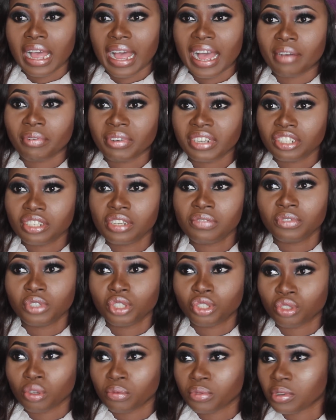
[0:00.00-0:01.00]
And when you even
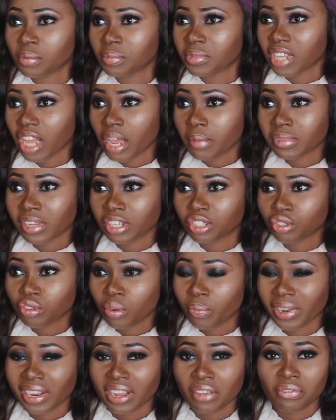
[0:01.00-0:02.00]
shop, sometimes I
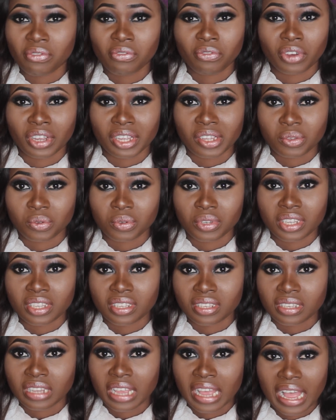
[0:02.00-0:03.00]
shop and I won't forget to
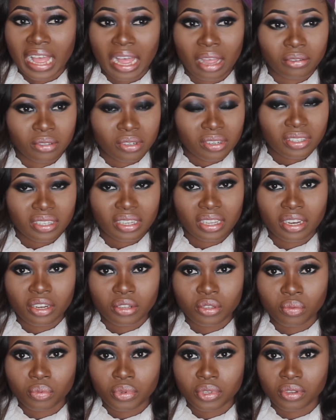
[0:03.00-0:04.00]
eat. I'll just take a
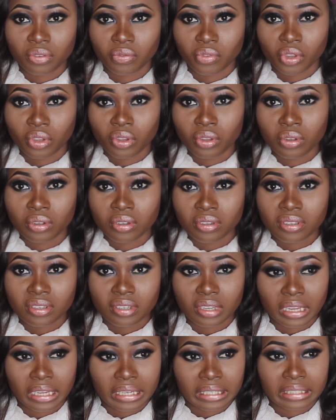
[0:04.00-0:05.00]
little bit of
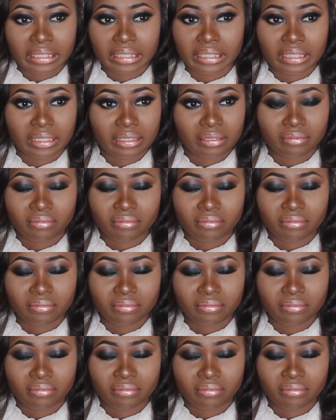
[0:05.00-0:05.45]
yogurt and